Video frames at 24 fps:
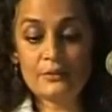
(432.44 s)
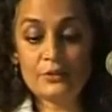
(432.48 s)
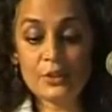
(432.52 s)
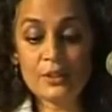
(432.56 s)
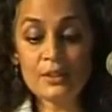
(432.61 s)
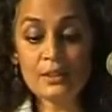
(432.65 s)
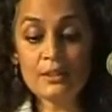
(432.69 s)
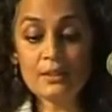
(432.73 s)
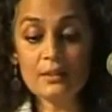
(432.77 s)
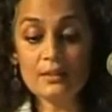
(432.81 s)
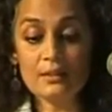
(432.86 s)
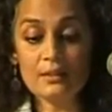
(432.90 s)
The
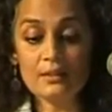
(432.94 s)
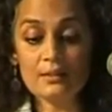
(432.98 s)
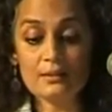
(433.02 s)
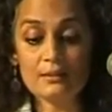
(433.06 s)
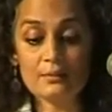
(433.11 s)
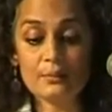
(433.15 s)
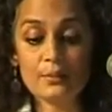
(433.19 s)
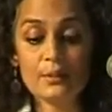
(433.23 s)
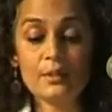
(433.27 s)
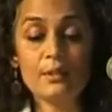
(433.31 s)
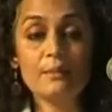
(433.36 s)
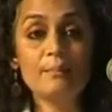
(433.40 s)

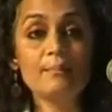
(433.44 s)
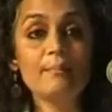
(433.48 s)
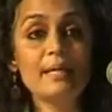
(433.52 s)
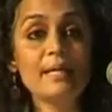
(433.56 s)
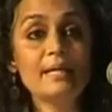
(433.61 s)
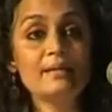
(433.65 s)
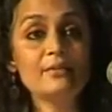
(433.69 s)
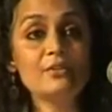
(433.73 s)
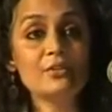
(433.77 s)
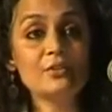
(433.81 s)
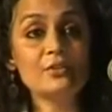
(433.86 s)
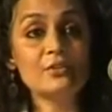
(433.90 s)
Jindals, with a
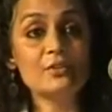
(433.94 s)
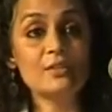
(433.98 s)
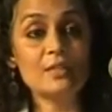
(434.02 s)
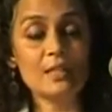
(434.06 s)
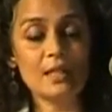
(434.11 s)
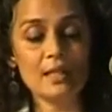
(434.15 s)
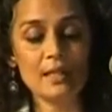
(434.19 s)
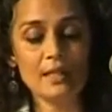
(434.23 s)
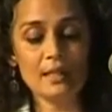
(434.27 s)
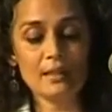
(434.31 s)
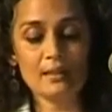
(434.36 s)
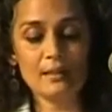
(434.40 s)
major
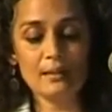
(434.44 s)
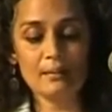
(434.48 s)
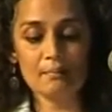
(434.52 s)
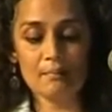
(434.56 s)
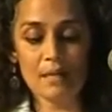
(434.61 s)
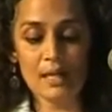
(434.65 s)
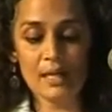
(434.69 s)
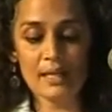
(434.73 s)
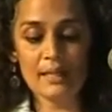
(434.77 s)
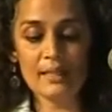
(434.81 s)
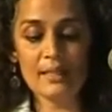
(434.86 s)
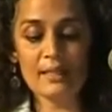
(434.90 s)
stake
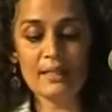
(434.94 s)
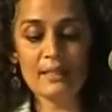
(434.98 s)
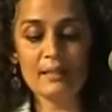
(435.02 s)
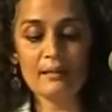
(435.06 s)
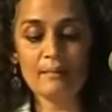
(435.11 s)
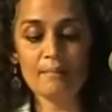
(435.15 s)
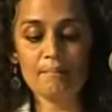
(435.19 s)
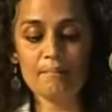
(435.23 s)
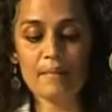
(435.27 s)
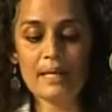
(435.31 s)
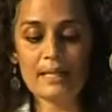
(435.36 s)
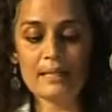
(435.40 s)
in
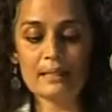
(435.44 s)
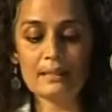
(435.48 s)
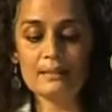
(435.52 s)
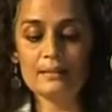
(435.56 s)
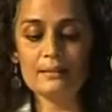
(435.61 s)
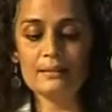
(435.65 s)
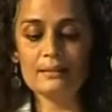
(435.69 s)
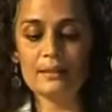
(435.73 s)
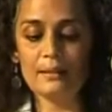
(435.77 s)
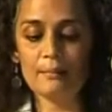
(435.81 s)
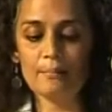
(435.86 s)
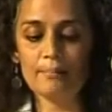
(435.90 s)
mining,
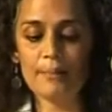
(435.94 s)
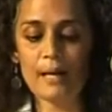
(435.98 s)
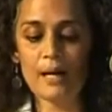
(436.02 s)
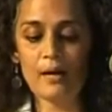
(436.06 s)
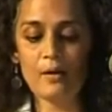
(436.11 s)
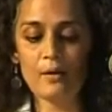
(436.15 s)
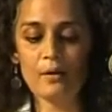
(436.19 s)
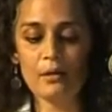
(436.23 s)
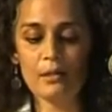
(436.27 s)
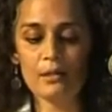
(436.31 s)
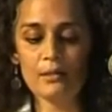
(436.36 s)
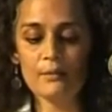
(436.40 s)
metals, and
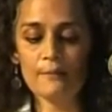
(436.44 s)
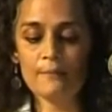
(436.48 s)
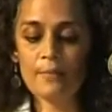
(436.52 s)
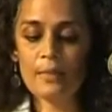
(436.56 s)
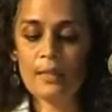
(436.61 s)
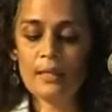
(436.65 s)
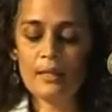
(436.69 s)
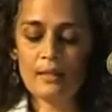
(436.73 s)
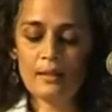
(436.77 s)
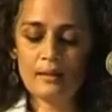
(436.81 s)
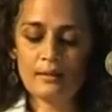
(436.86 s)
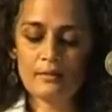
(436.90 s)
power,
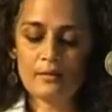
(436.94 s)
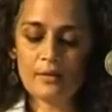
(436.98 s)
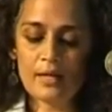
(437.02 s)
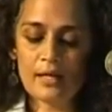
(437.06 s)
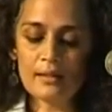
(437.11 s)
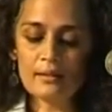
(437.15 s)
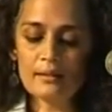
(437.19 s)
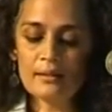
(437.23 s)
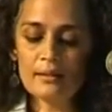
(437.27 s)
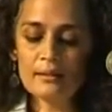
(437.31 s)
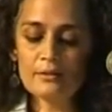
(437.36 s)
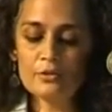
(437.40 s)

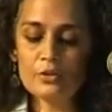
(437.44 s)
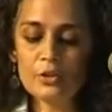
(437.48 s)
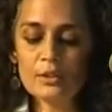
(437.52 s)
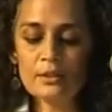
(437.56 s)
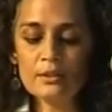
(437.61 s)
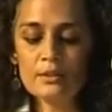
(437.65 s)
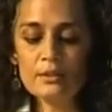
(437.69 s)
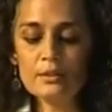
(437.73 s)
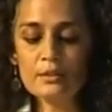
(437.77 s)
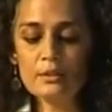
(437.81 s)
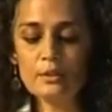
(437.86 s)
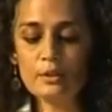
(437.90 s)
run the
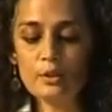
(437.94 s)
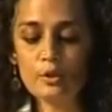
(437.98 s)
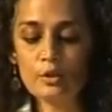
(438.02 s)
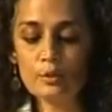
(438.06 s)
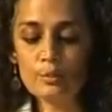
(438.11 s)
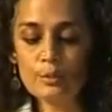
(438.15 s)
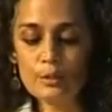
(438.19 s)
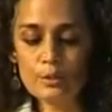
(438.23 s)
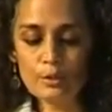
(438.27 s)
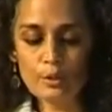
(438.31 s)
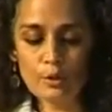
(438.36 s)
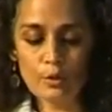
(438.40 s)
Jindal
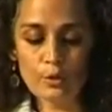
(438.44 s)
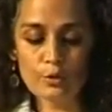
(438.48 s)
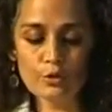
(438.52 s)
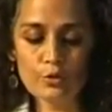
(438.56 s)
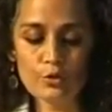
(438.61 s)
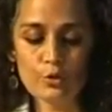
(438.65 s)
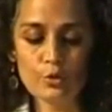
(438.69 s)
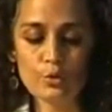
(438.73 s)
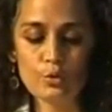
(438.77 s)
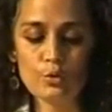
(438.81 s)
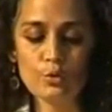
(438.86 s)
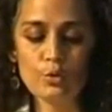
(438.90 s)
Global Law
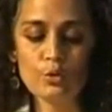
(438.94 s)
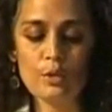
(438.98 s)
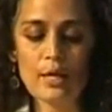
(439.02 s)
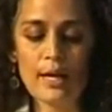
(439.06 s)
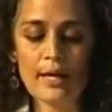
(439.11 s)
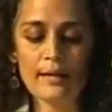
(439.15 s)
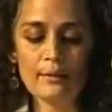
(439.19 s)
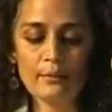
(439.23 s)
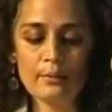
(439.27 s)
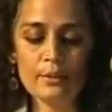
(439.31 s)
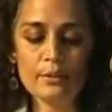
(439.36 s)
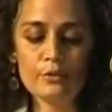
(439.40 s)

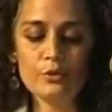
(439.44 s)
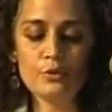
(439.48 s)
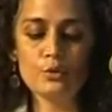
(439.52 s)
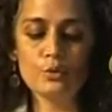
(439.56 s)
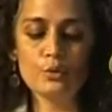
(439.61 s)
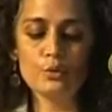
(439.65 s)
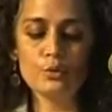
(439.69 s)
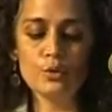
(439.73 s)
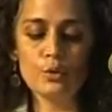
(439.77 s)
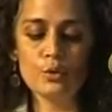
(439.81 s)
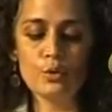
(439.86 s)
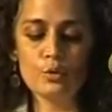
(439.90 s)
School and will
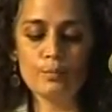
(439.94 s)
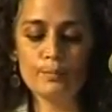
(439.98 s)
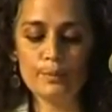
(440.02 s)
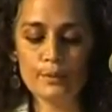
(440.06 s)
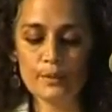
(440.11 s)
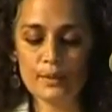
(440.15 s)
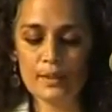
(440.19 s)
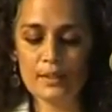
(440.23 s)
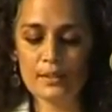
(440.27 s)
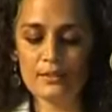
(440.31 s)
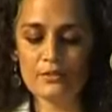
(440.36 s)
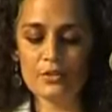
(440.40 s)
soon
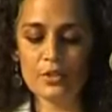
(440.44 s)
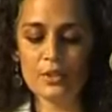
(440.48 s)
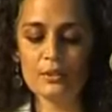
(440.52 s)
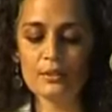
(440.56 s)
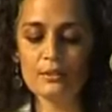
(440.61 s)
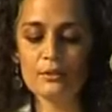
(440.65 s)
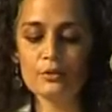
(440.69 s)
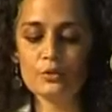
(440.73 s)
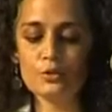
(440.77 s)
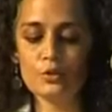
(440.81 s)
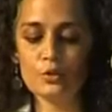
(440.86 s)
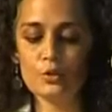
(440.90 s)
open the
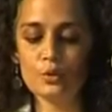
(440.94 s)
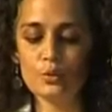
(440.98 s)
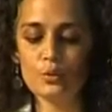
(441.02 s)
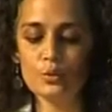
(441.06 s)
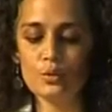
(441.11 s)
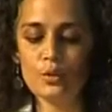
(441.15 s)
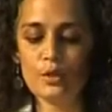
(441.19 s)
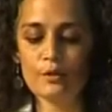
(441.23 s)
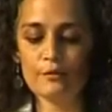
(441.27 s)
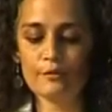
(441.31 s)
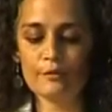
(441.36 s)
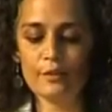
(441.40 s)
Jindal
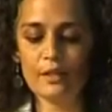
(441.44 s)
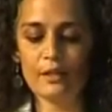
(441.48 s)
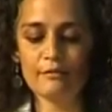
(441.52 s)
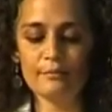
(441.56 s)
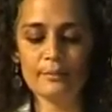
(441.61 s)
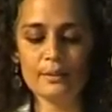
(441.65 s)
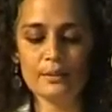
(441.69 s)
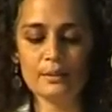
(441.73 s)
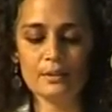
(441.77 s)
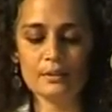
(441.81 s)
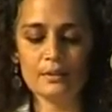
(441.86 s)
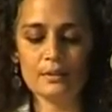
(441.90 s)
School of
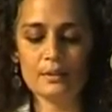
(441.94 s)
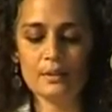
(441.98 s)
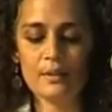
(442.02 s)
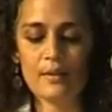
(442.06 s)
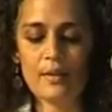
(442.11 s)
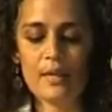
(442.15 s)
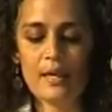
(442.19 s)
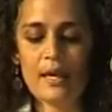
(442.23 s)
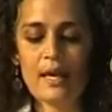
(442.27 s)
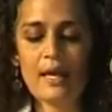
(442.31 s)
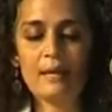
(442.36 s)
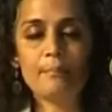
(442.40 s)
Government
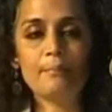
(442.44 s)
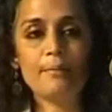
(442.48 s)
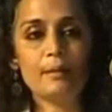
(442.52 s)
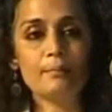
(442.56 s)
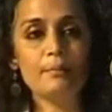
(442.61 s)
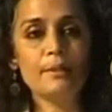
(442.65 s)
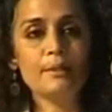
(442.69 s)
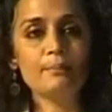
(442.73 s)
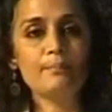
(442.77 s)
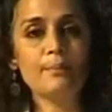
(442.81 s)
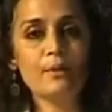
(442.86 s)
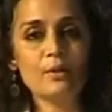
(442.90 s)
and
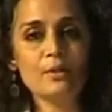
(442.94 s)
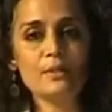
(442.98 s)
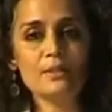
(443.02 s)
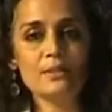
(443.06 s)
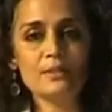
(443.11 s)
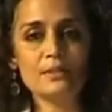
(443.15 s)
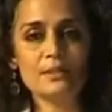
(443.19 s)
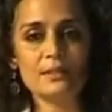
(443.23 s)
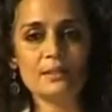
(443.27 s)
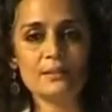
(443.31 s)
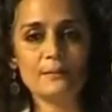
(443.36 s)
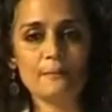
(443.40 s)
Public
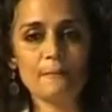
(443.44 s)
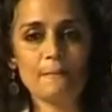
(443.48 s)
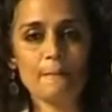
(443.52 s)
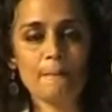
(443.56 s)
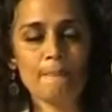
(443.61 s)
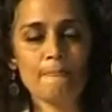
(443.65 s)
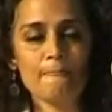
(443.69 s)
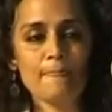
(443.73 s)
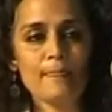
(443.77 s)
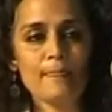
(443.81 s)
Policy.